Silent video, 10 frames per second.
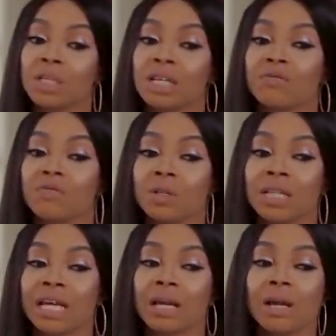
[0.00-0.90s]
because I feel
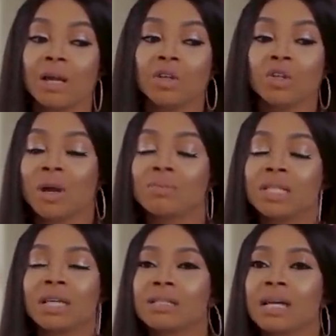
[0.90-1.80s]
like, you know, I'm
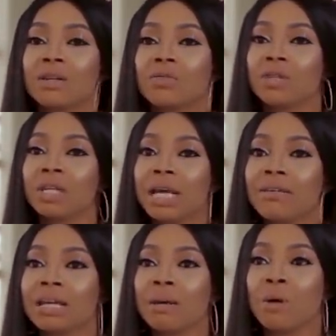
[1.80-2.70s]
sick and tired of
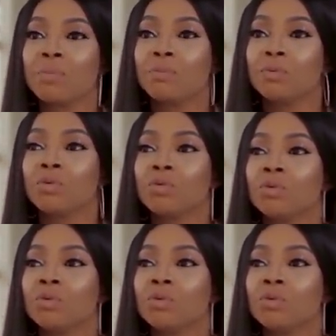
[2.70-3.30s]
hearing about people